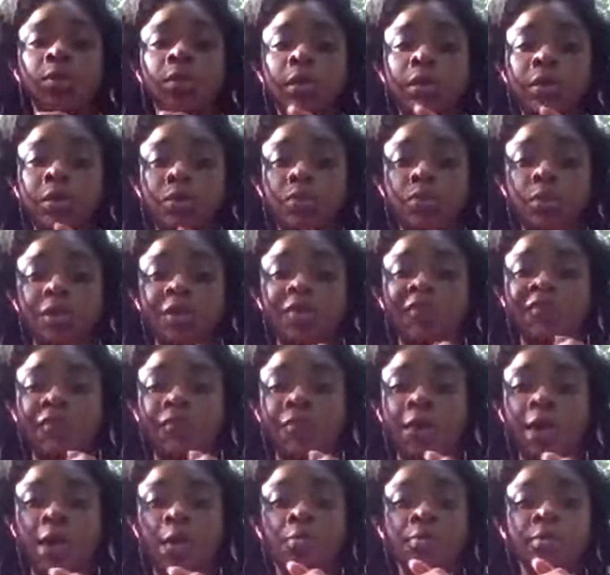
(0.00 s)
to do a giveaway.
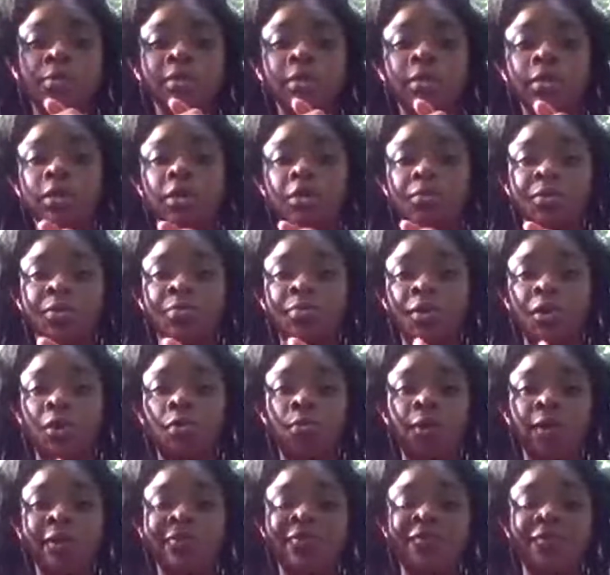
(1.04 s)
I want to give something
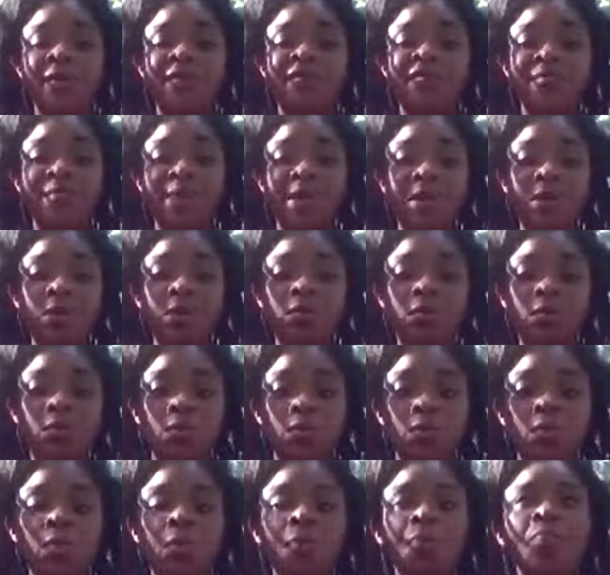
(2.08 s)
away for everybody who
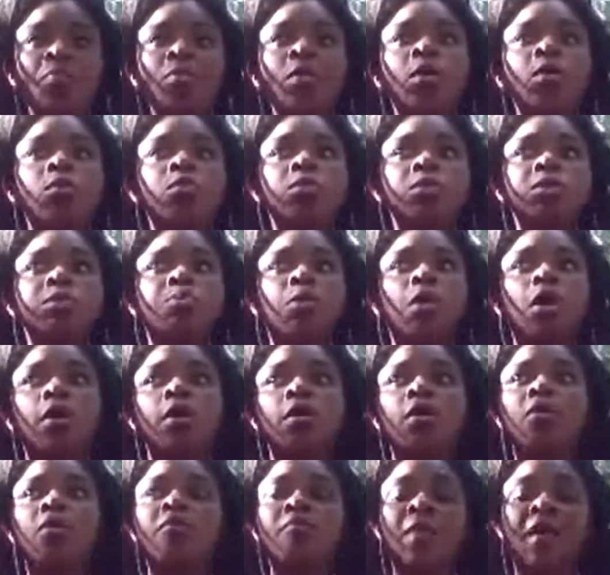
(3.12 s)
was part of
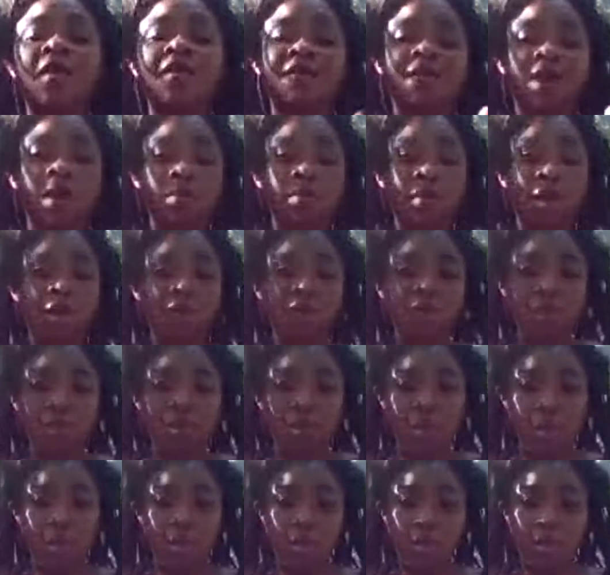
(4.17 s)
my 5-day
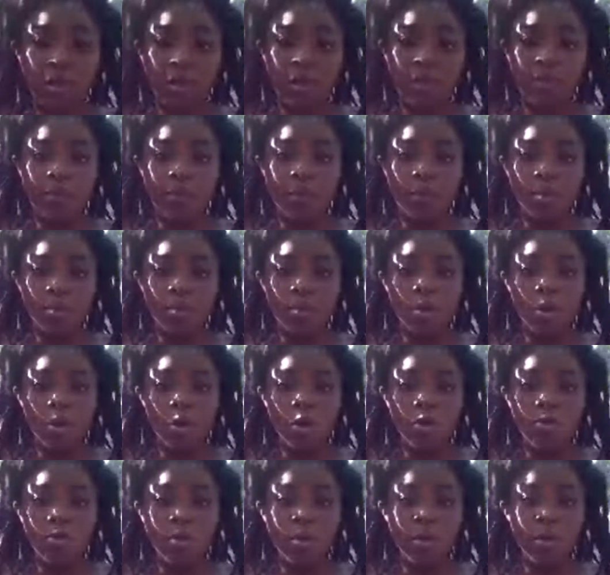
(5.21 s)
fertility
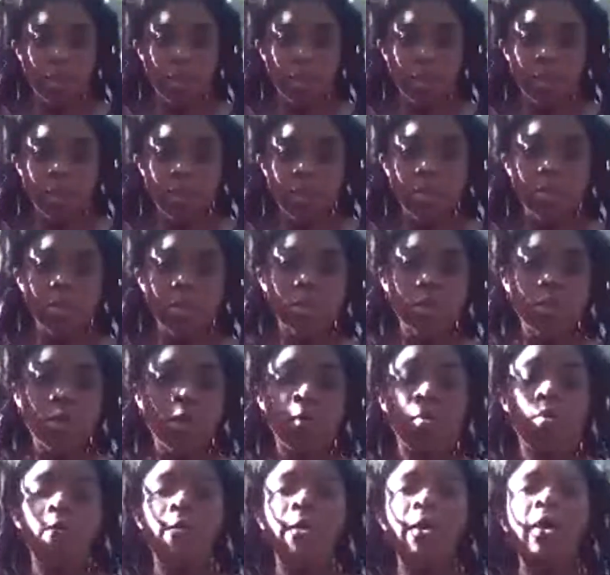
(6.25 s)
herbal
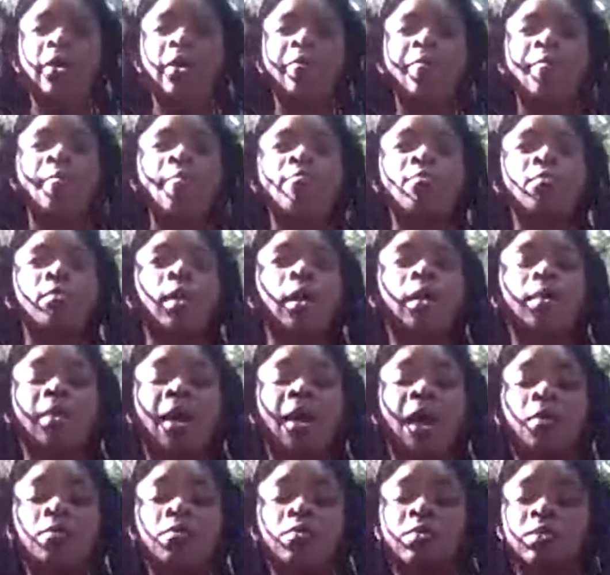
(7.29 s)
challenge, right?
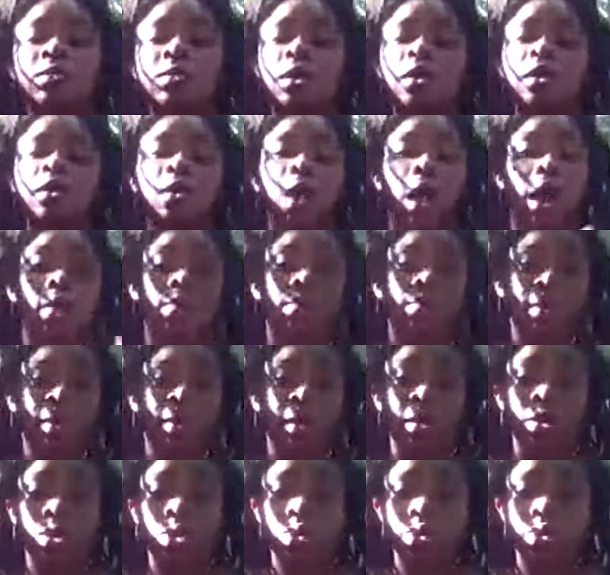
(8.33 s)
That was like I
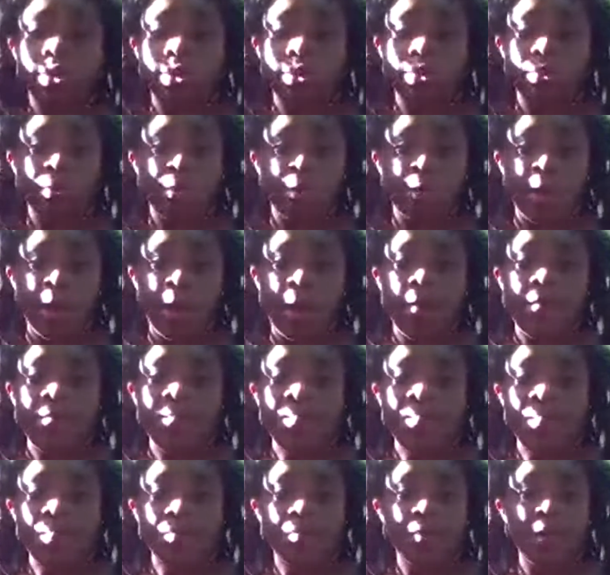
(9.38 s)
really enjoyed doing that.
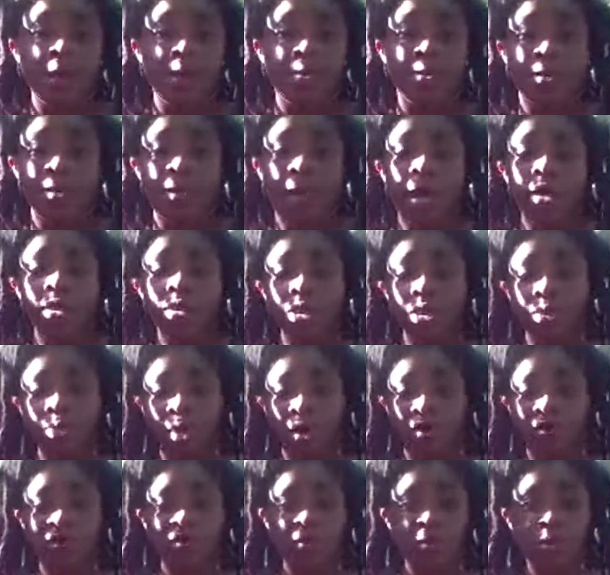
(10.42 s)
It was actually my
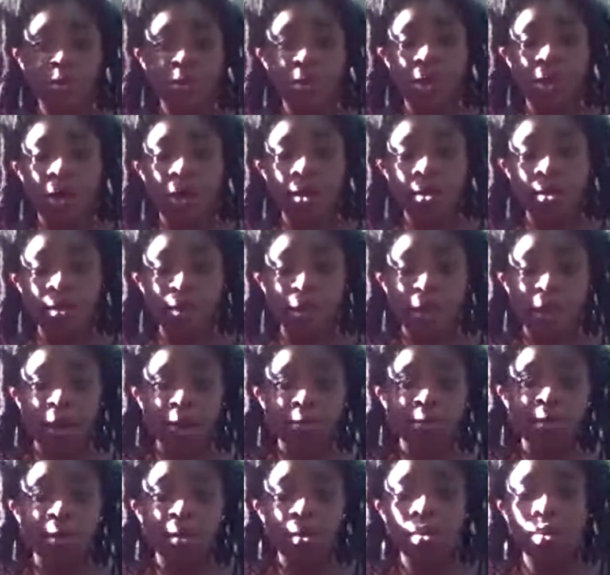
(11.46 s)
first challenge that I've
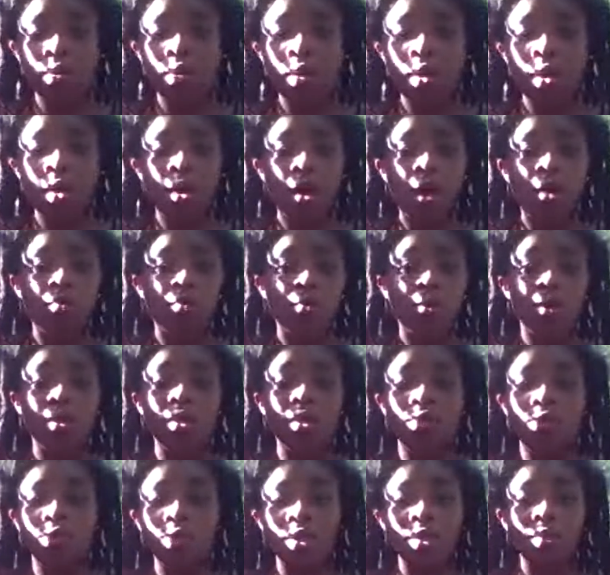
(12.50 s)
done and I really
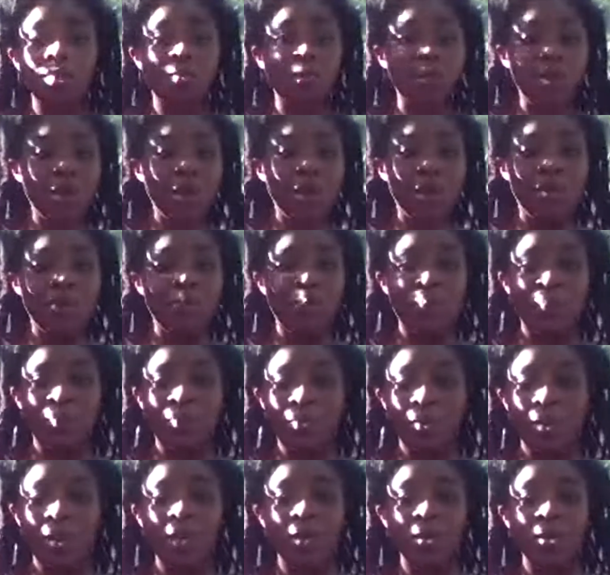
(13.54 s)
really really
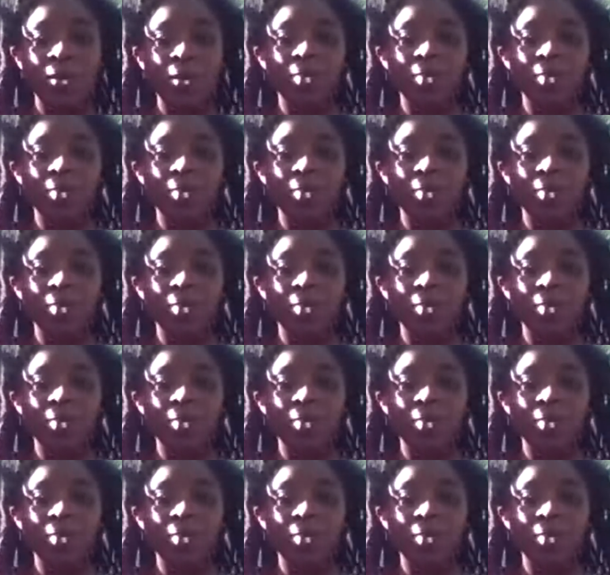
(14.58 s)
in